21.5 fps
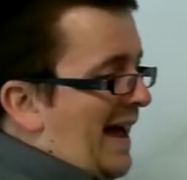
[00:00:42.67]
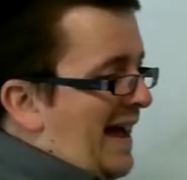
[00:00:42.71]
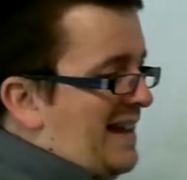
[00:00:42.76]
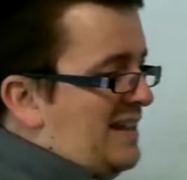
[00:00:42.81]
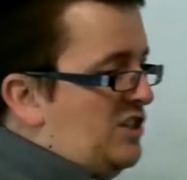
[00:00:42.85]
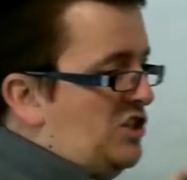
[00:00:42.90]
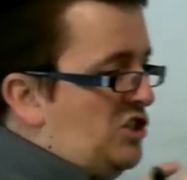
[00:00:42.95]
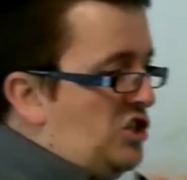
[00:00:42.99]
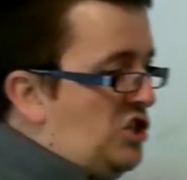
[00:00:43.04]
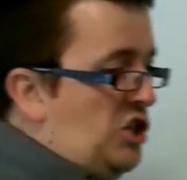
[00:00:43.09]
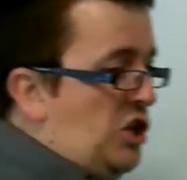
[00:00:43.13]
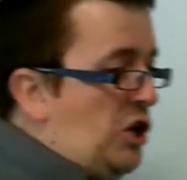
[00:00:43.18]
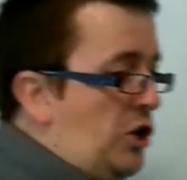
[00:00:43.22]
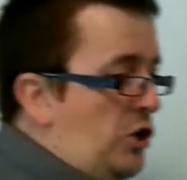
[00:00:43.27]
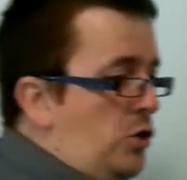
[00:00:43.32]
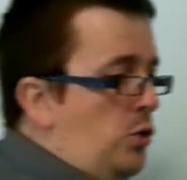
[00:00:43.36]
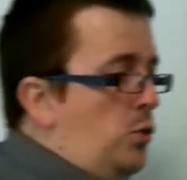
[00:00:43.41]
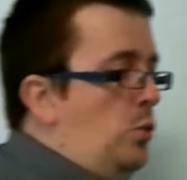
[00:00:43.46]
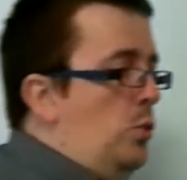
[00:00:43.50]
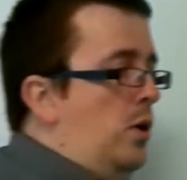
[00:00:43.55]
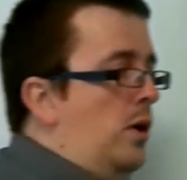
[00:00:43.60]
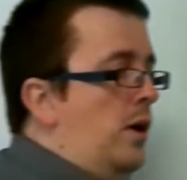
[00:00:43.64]
has
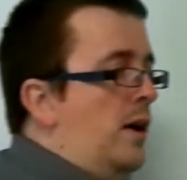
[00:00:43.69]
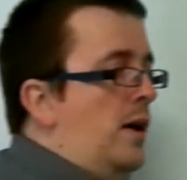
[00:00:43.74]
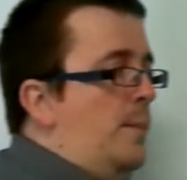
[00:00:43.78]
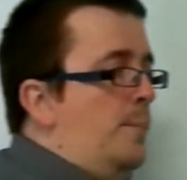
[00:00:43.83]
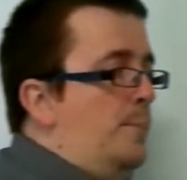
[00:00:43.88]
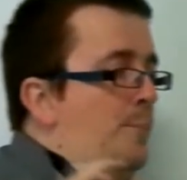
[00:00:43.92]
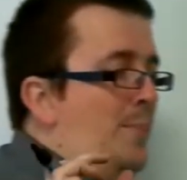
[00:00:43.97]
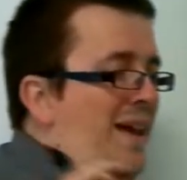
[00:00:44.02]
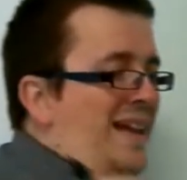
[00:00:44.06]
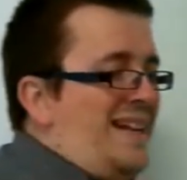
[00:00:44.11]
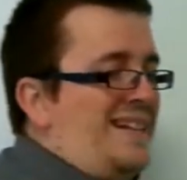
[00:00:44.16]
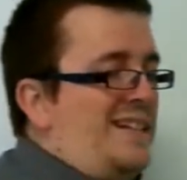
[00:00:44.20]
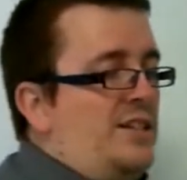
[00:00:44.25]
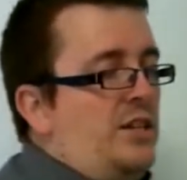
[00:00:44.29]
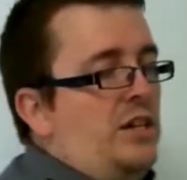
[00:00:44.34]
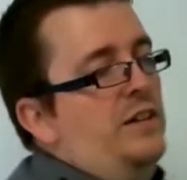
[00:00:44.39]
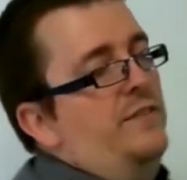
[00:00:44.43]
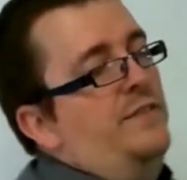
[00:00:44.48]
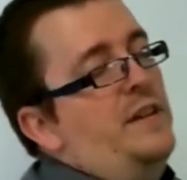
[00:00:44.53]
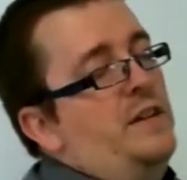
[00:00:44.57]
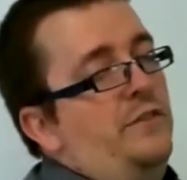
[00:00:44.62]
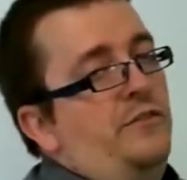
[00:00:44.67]
two bits
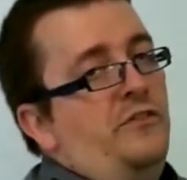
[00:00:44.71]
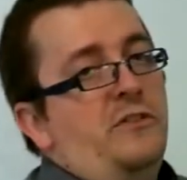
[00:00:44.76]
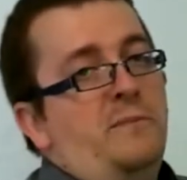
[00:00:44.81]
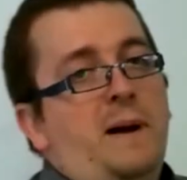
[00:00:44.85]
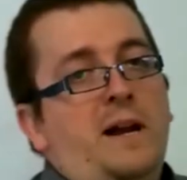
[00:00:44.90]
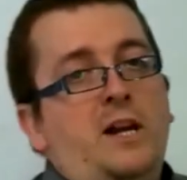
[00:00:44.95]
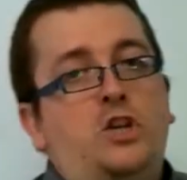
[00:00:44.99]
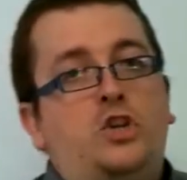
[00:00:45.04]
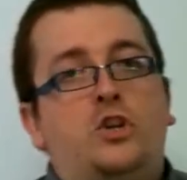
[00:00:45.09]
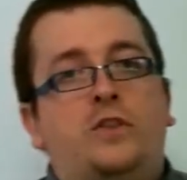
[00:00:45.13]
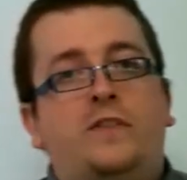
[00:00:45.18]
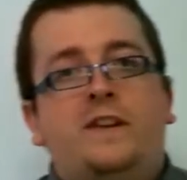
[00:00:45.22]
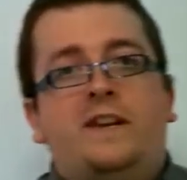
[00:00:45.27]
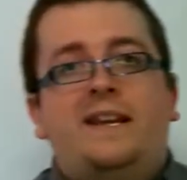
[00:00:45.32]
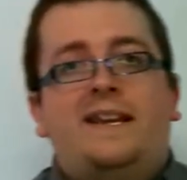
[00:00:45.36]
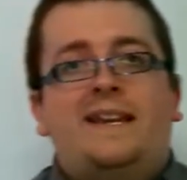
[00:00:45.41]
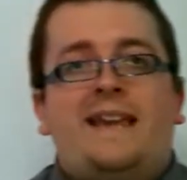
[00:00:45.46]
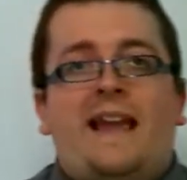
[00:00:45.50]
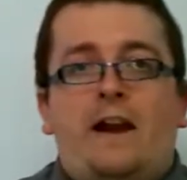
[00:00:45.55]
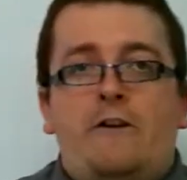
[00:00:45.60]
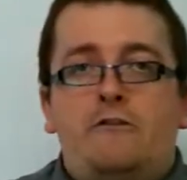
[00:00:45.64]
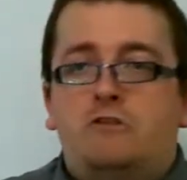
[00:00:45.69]
of information that
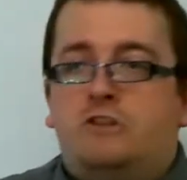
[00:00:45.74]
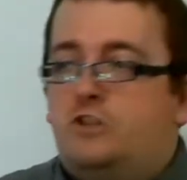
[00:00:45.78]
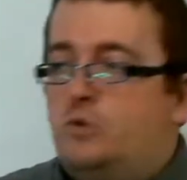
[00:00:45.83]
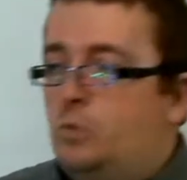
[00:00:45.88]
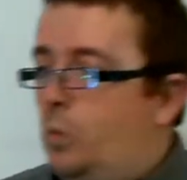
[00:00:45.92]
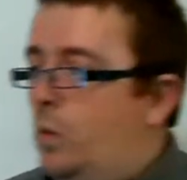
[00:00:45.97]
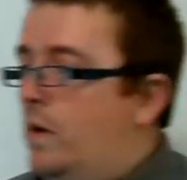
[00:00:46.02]
it carries